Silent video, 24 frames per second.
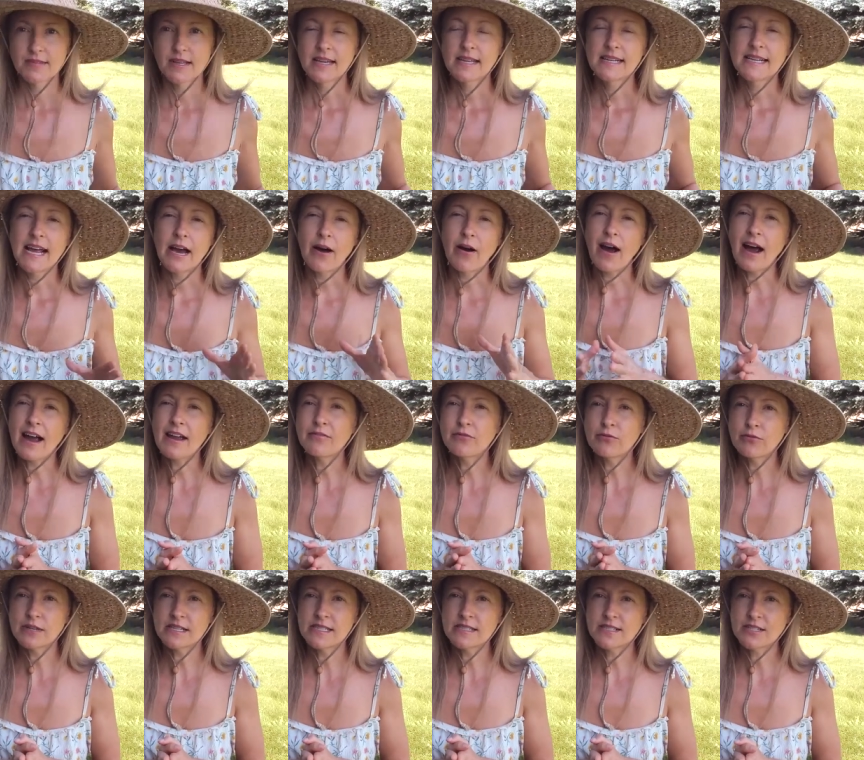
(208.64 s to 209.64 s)
Now I've
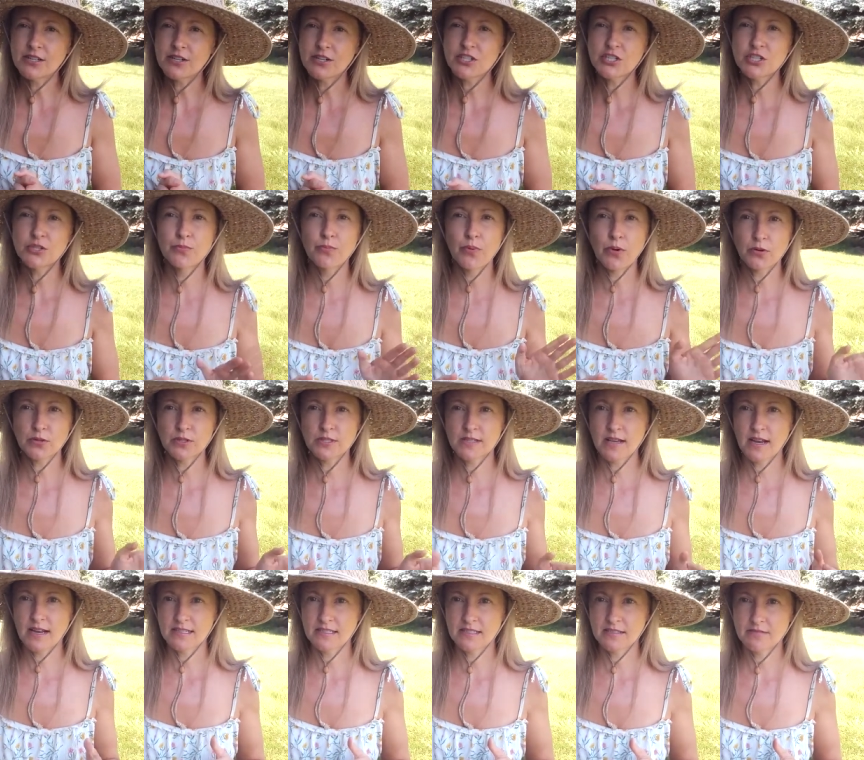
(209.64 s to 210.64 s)
researched both
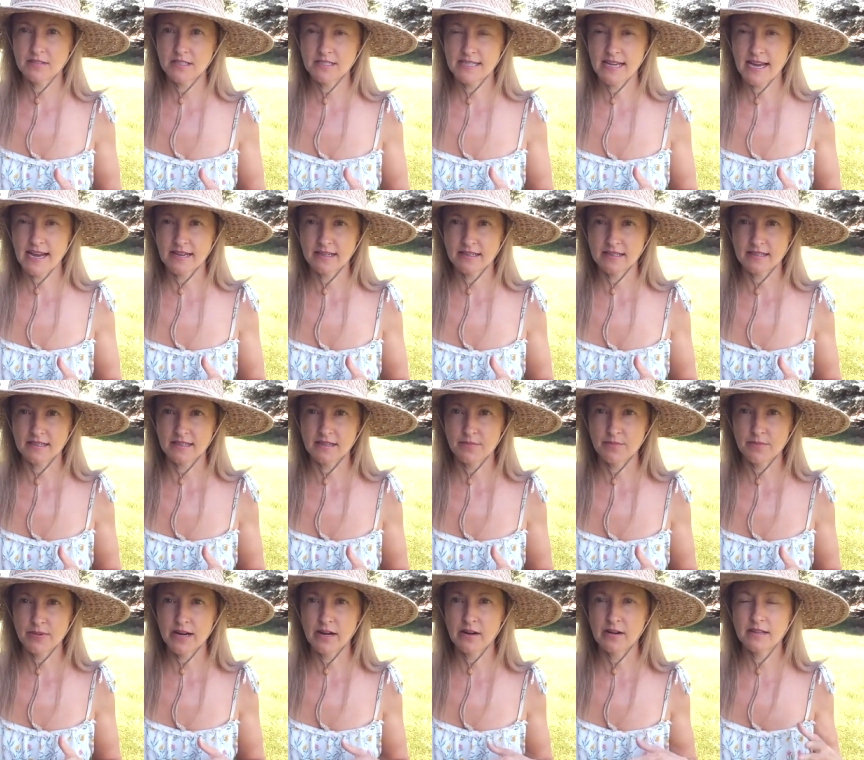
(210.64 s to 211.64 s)
sides of the data
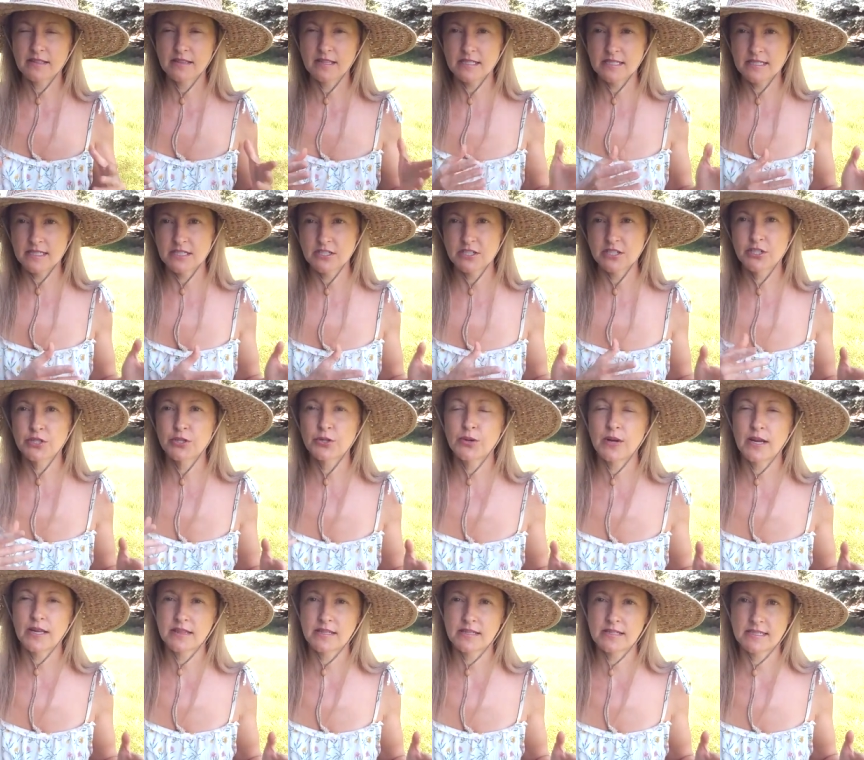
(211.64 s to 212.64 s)
comparing the D2
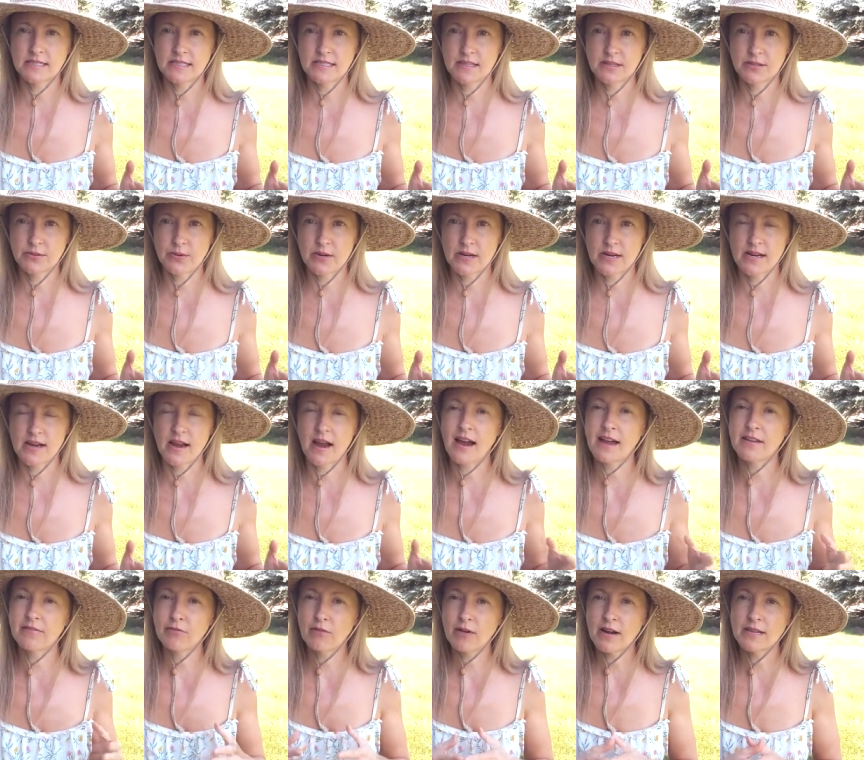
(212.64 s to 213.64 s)
and the D3.
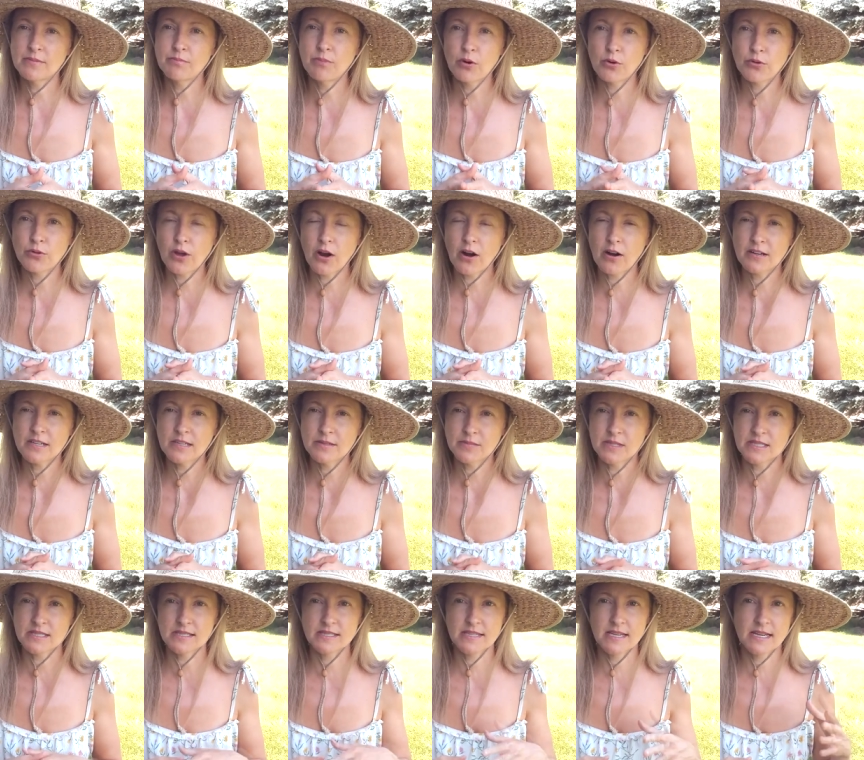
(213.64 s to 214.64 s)
I've read both
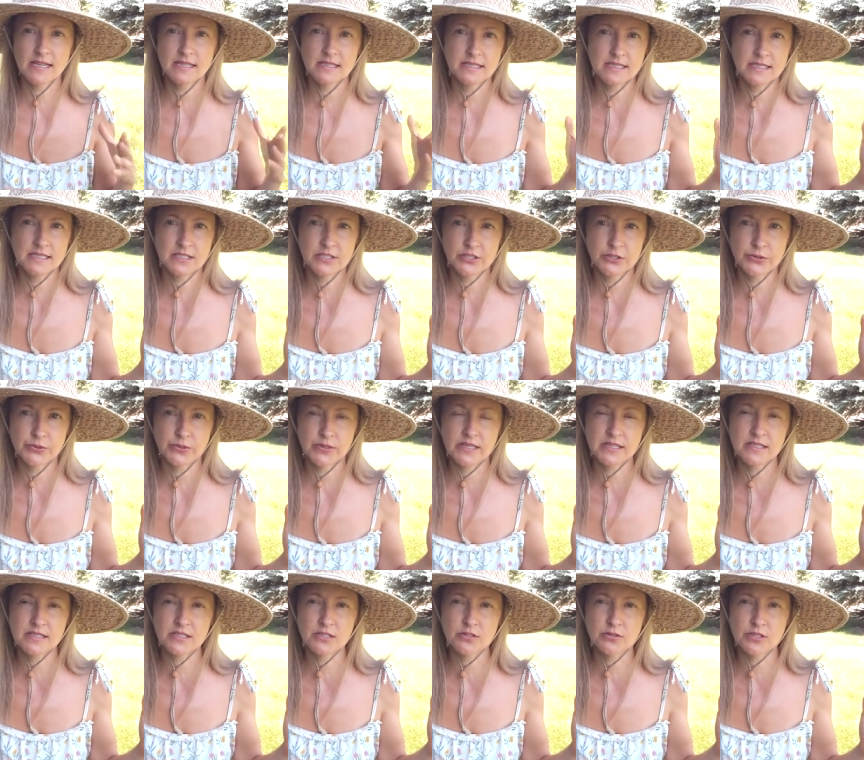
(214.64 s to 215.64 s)
arguments saying D2
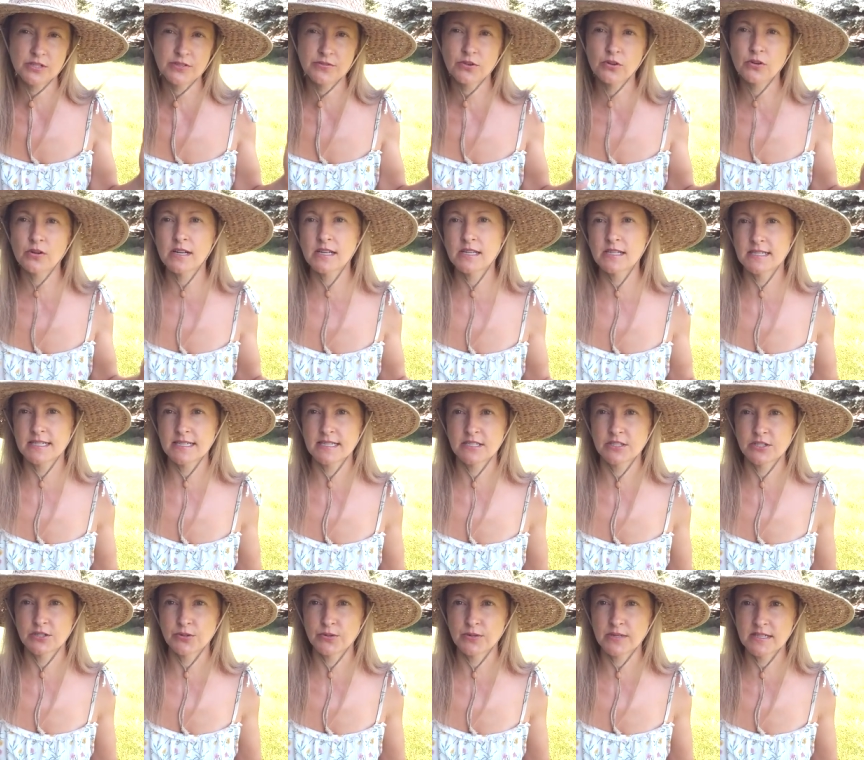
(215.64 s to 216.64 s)
is useful and
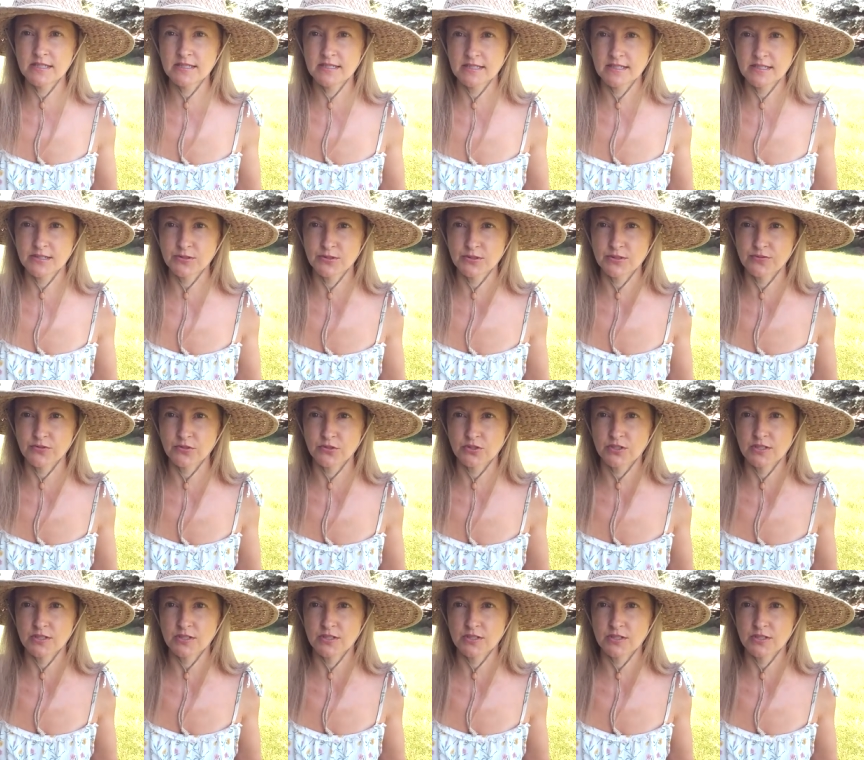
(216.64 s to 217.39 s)
D2 isn't useful to the